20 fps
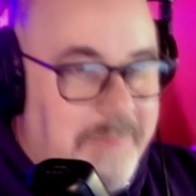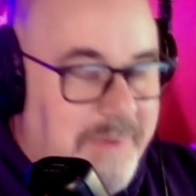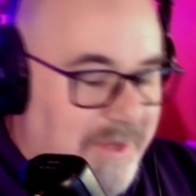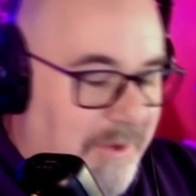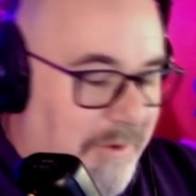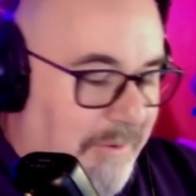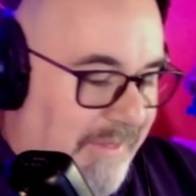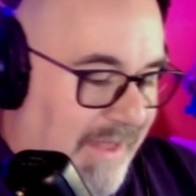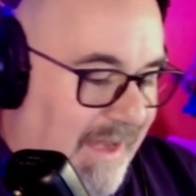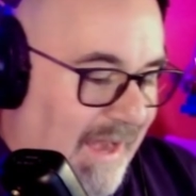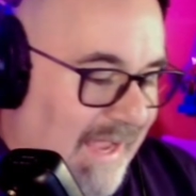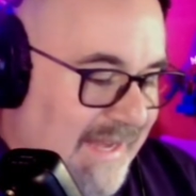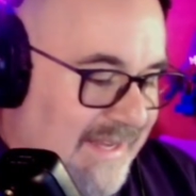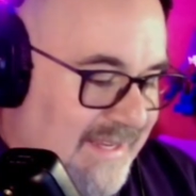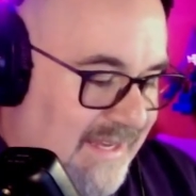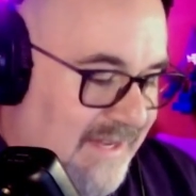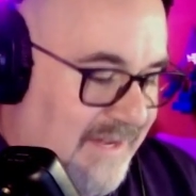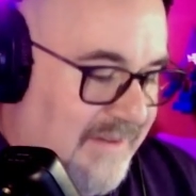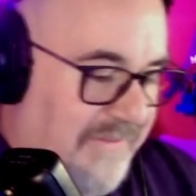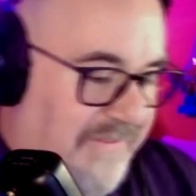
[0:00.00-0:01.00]
you know that I
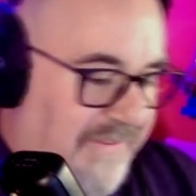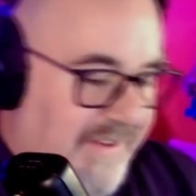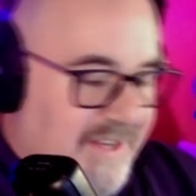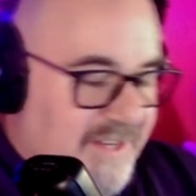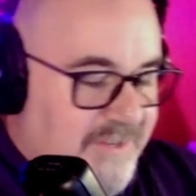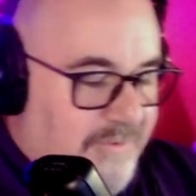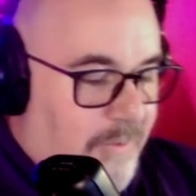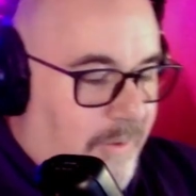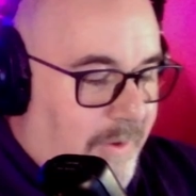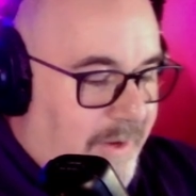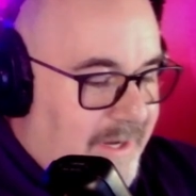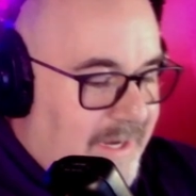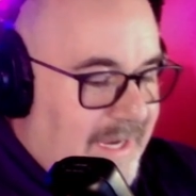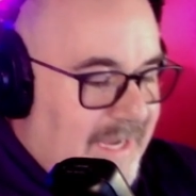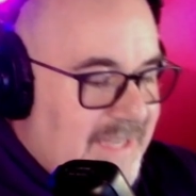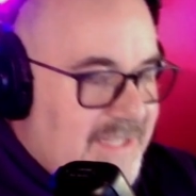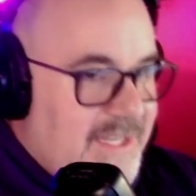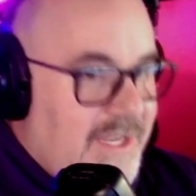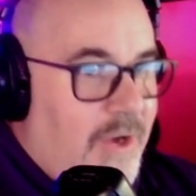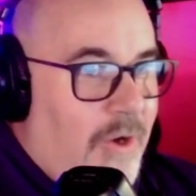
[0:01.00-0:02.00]
didn't finish
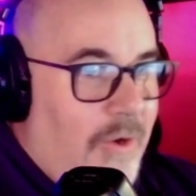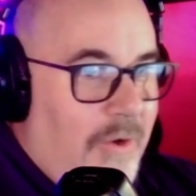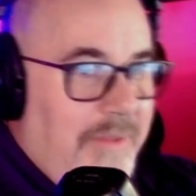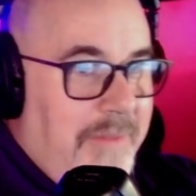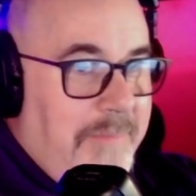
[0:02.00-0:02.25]
organizing all